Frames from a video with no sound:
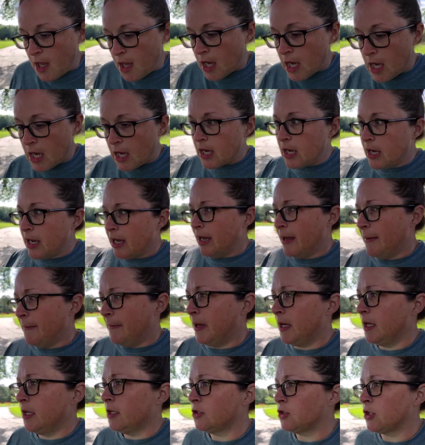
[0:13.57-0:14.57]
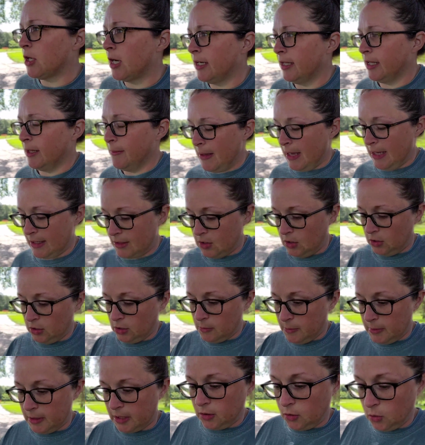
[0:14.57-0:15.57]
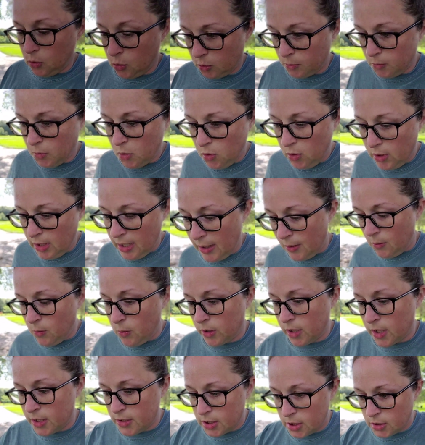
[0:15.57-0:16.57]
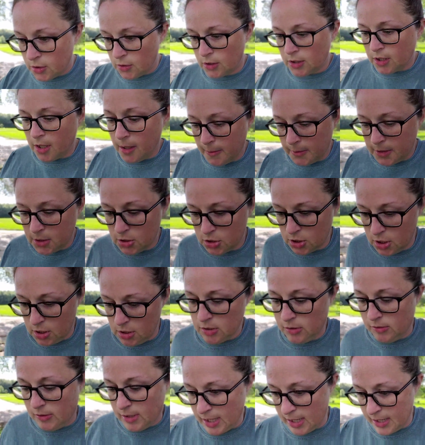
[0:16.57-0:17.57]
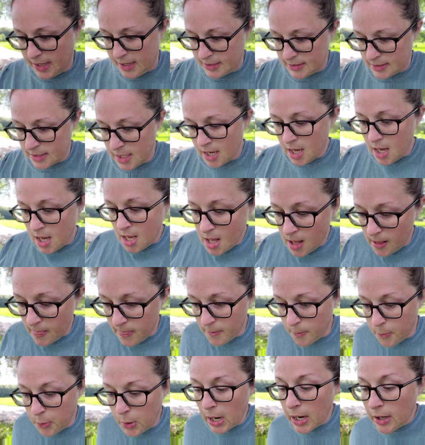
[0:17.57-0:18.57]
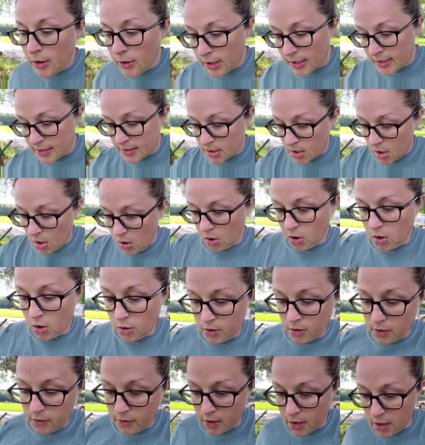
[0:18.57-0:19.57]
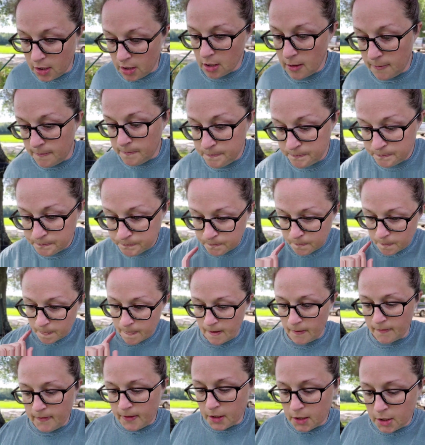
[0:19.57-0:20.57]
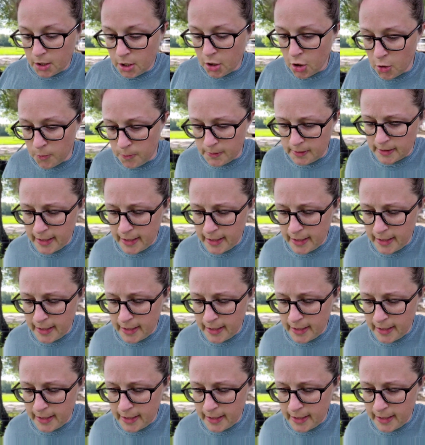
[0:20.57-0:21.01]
Trying to get back to a little bit of normal. I wanted to come and show you guys the progress on the coop.